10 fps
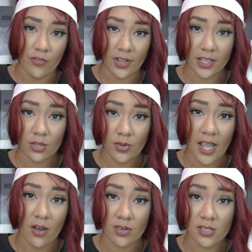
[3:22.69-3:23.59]
for like 3
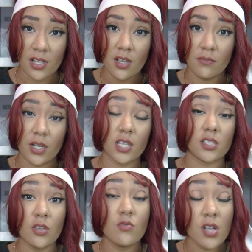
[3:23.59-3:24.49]
hours
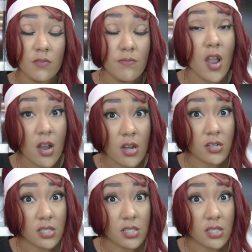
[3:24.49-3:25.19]
because you will murder